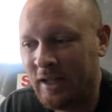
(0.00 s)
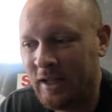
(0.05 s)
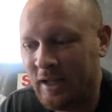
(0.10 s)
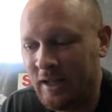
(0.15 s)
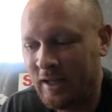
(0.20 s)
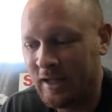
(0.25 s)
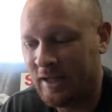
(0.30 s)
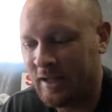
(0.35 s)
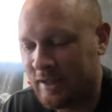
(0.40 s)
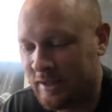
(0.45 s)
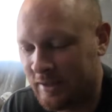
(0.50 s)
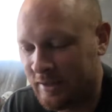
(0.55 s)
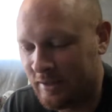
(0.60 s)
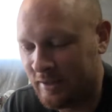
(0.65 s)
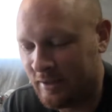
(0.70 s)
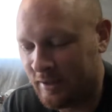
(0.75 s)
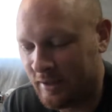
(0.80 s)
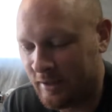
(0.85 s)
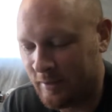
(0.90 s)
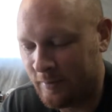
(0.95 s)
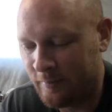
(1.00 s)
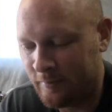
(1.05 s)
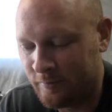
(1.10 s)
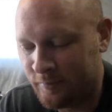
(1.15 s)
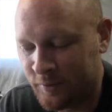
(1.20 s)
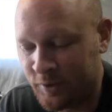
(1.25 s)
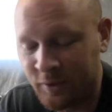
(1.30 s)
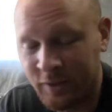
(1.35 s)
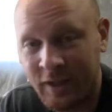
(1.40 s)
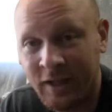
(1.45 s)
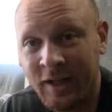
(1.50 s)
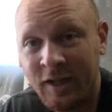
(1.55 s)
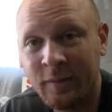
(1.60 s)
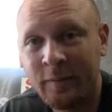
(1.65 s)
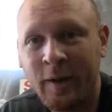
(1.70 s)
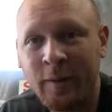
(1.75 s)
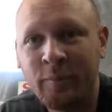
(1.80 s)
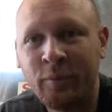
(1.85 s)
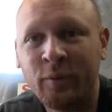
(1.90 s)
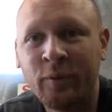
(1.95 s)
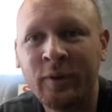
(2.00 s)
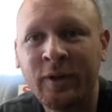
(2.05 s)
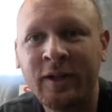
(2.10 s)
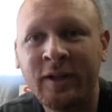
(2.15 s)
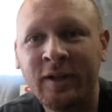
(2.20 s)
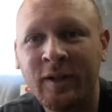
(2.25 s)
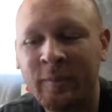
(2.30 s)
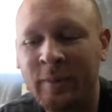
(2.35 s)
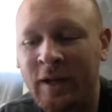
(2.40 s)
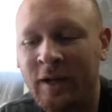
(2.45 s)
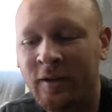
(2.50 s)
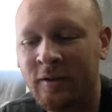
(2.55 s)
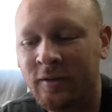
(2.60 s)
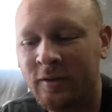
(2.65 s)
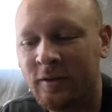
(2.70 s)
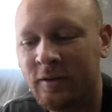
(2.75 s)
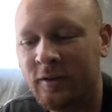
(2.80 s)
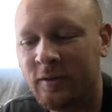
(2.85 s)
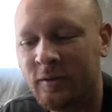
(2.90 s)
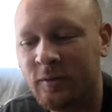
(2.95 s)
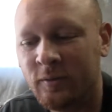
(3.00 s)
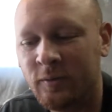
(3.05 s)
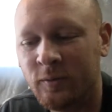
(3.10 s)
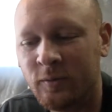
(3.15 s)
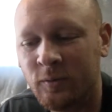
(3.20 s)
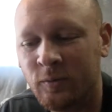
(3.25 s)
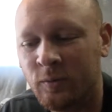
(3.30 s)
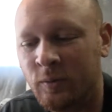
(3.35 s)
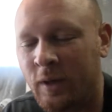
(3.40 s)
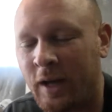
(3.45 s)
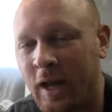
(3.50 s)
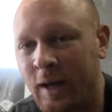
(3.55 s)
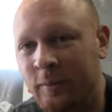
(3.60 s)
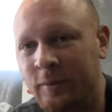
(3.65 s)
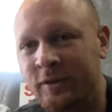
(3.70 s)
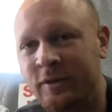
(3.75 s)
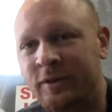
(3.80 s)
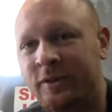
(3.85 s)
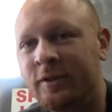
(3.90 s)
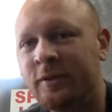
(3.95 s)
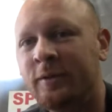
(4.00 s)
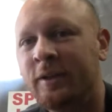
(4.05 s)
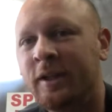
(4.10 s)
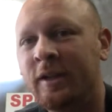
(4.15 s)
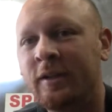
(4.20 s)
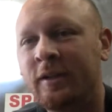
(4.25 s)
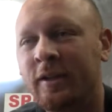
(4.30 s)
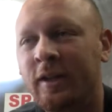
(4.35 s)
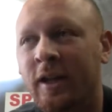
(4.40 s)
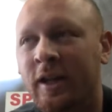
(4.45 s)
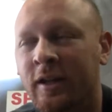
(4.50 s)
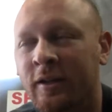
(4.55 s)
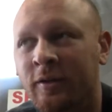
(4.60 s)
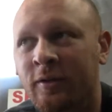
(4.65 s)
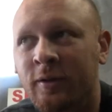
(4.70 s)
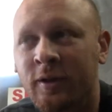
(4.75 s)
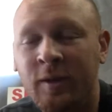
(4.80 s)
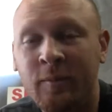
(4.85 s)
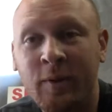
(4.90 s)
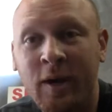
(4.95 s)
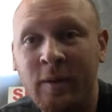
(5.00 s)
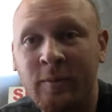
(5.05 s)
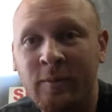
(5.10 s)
and so getting to my point about what I was doing and doing it by